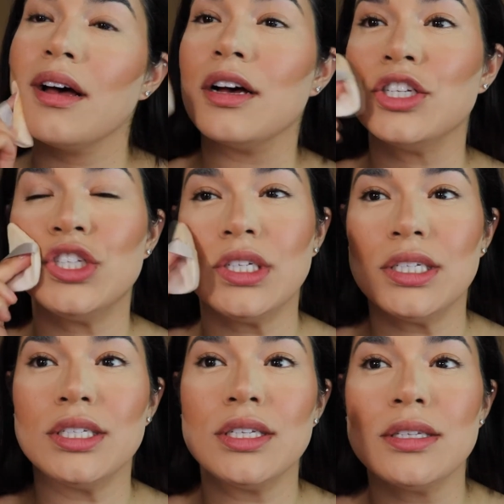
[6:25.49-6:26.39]
a
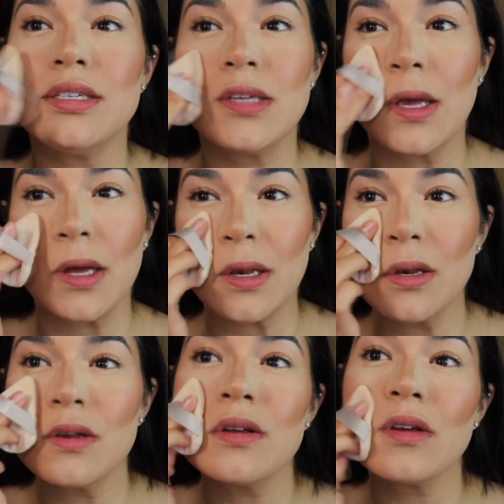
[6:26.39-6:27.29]
sheen to the
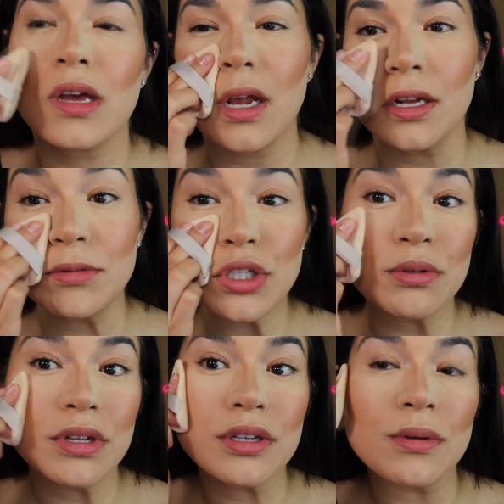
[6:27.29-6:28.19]
skin. And I'm just
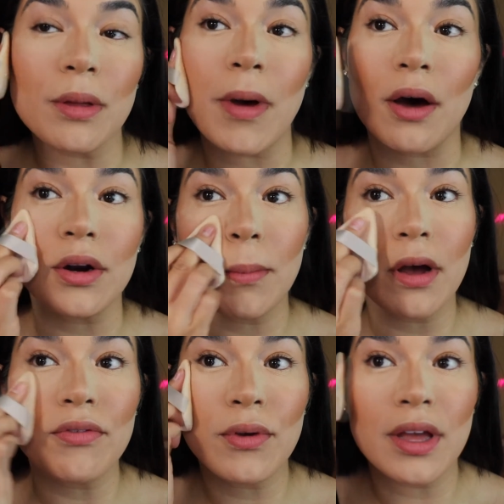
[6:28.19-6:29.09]
doing this with a powder
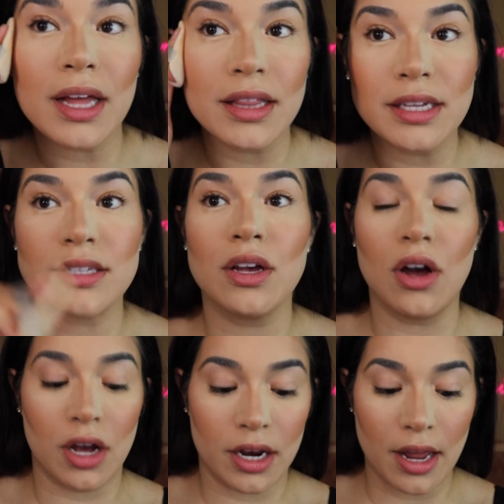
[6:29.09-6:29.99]
puff. You can get these
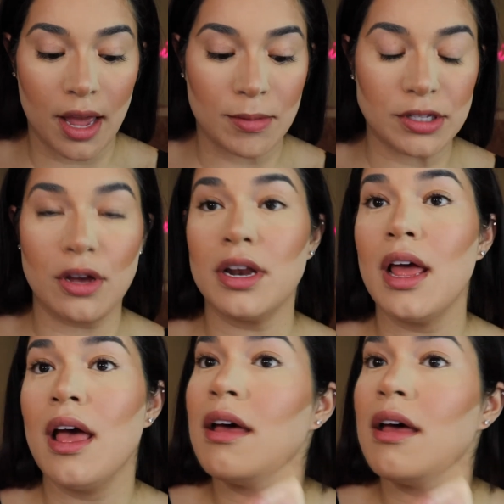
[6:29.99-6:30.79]
on Amazon.